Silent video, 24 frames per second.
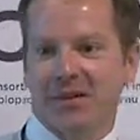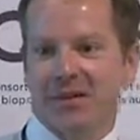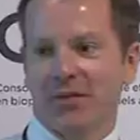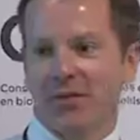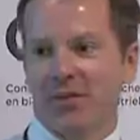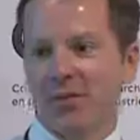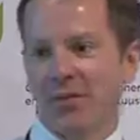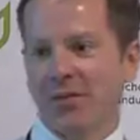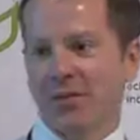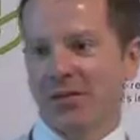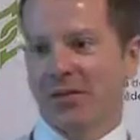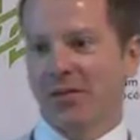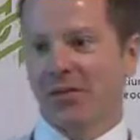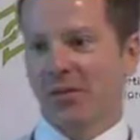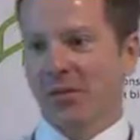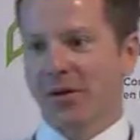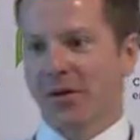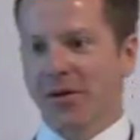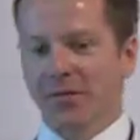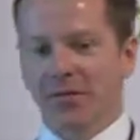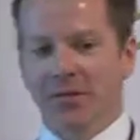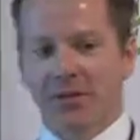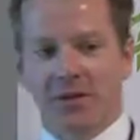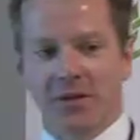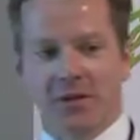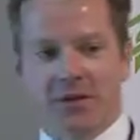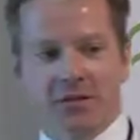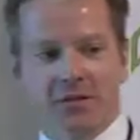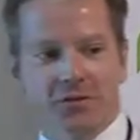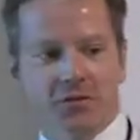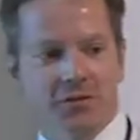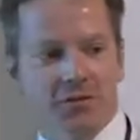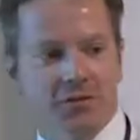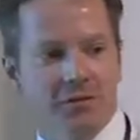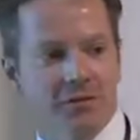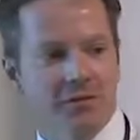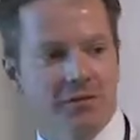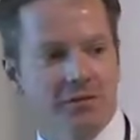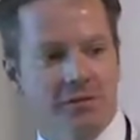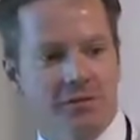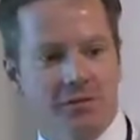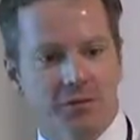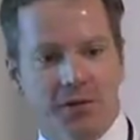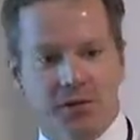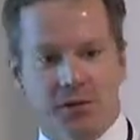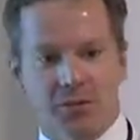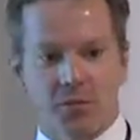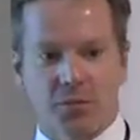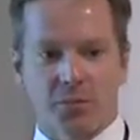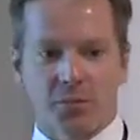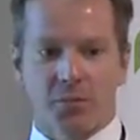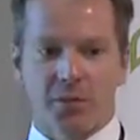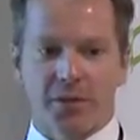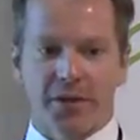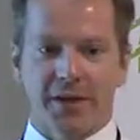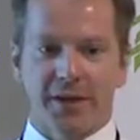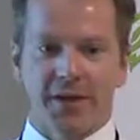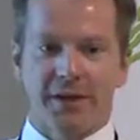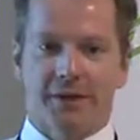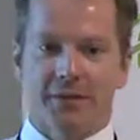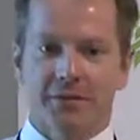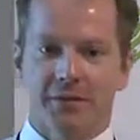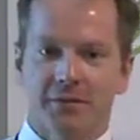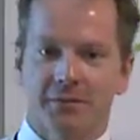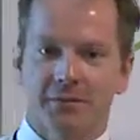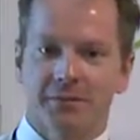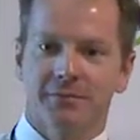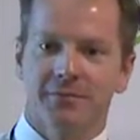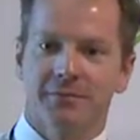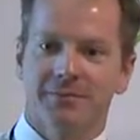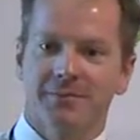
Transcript: Are everybody's ready for lunch? Or that was pretty clear.